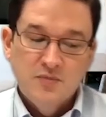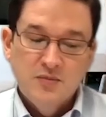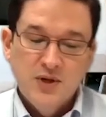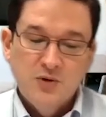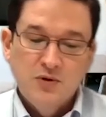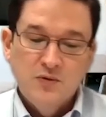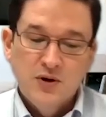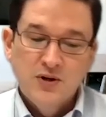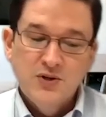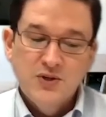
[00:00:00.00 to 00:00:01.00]
We've
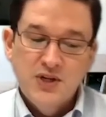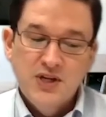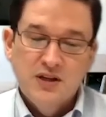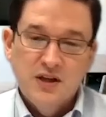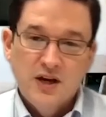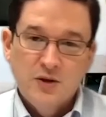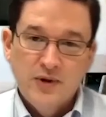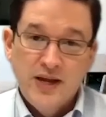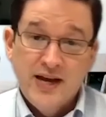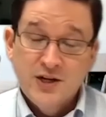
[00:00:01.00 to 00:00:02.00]
already seen a lot of the
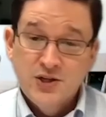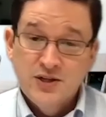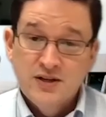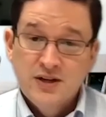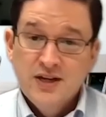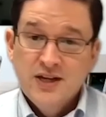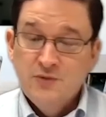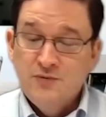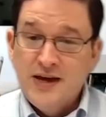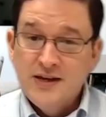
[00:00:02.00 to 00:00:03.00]
reaction.
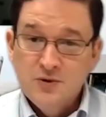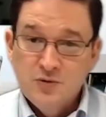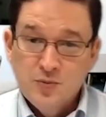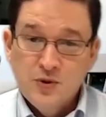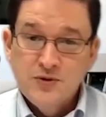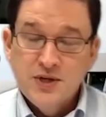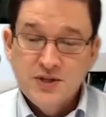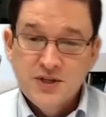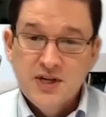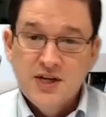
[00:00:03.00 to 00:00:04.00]
In fact, there were
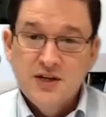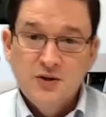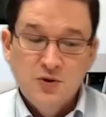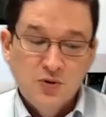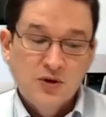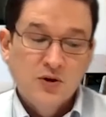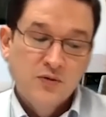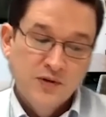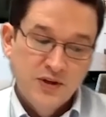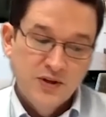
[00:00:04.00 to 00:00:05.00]
protests today in New York
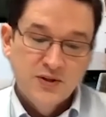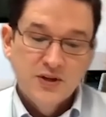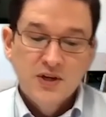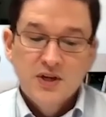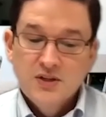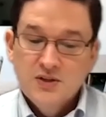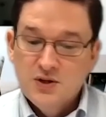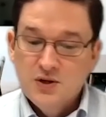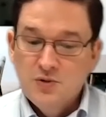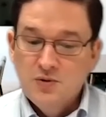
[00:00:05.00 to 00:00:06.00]
over this.
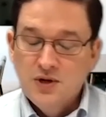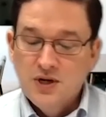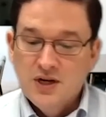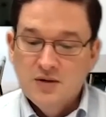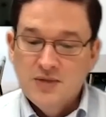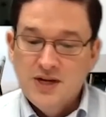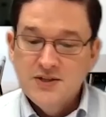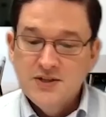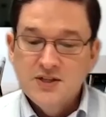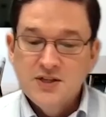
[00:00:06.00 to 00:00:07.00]
So as
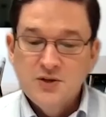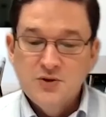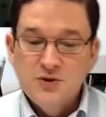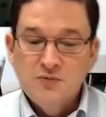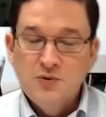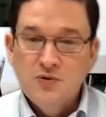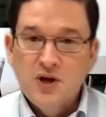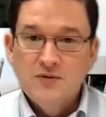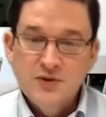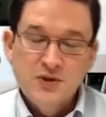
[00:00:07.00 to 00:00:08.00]
it continues to unfold,
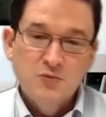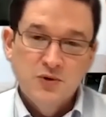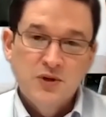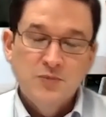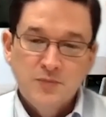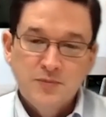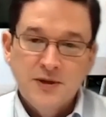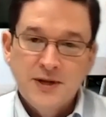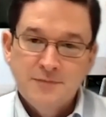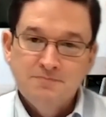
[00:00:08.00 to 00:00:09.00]
obviously, we'll keep you up
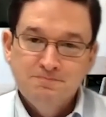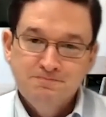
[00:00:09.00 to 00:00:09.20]
to date.